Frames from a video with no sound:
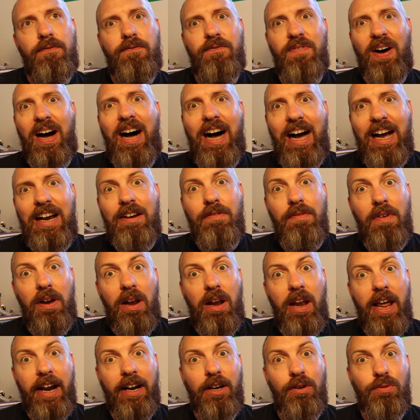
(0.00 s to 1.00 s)
5
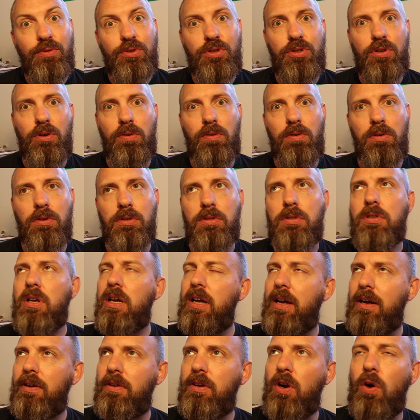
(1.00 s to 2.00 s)
Lego stores.
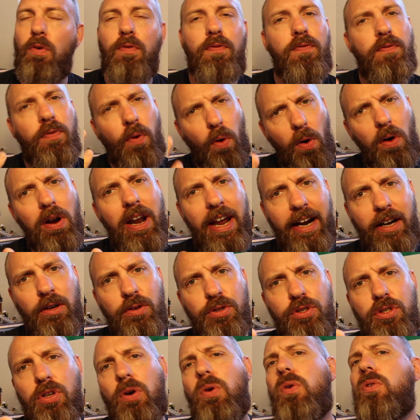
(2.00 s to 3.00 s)
No, 4 Lego
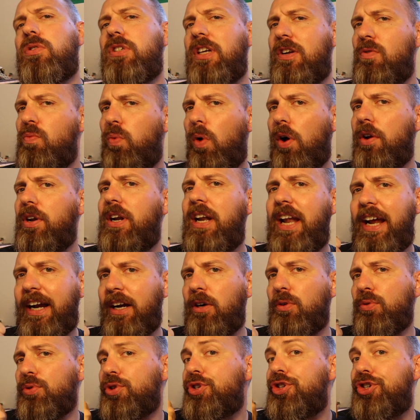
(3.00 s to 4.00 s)
stores and 1
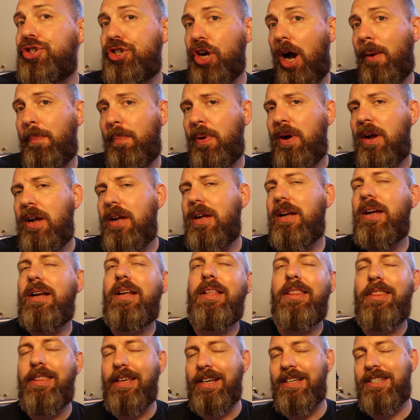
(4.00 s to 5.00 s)
Lego shop
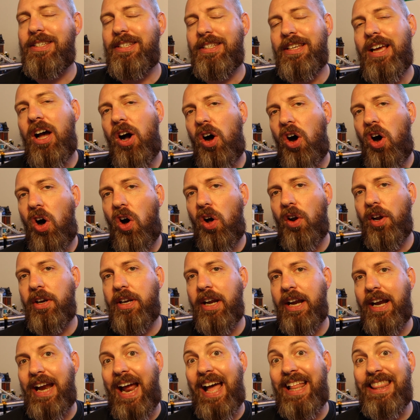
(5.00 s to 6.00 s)
this
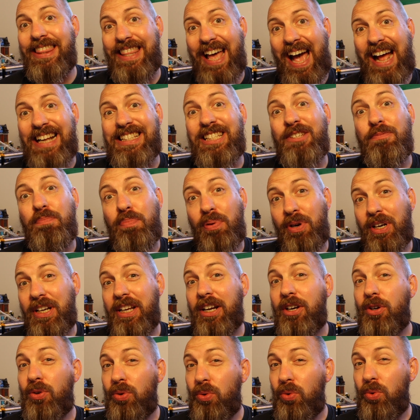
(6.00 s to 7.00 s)
holiday, and that's pretty
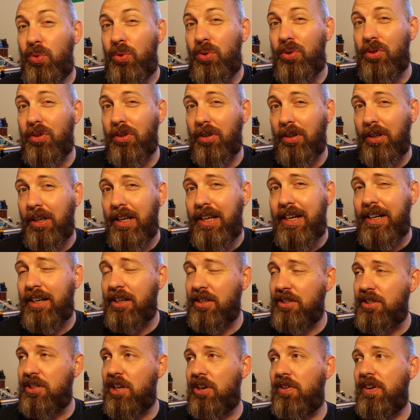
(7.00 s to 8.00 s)
cool
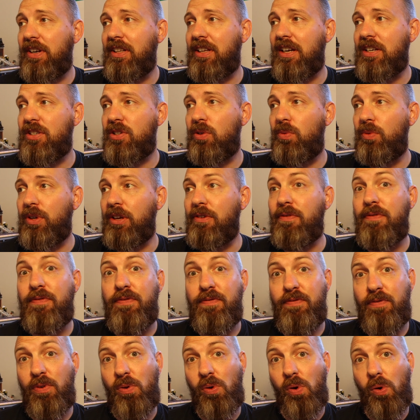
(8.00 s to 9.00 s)
considering there's only
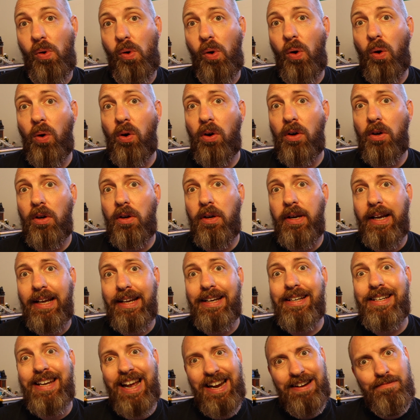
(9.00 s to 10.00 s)
4
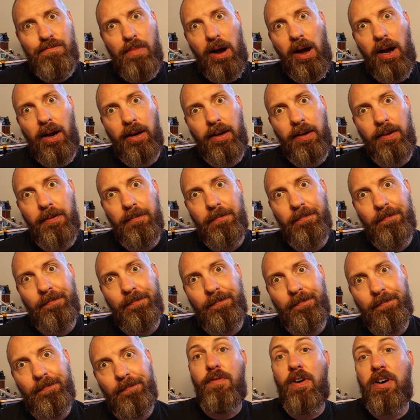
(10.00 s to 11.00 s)
in Denmark.
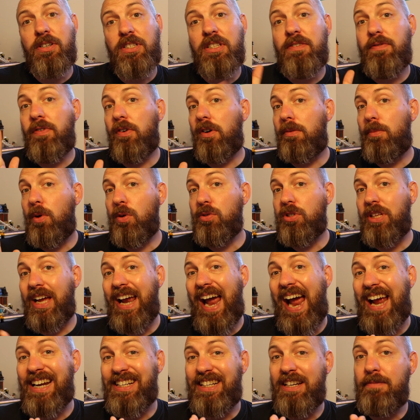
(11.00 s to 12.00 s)
First and foremost, I
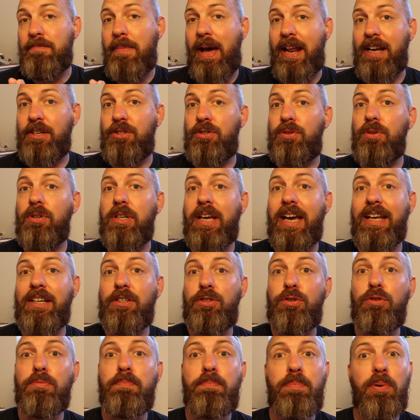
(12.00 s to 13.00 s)
actually managed to get
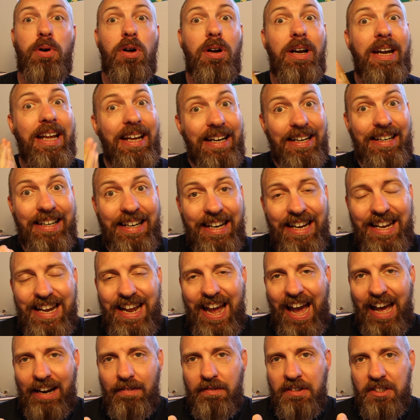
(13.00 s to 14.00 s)
to Berlin
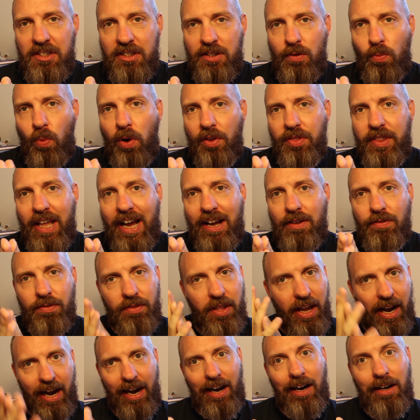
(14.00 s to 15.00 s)
and visit the one down
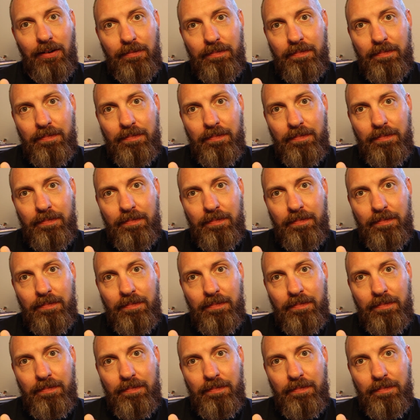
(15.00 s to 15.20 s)
there.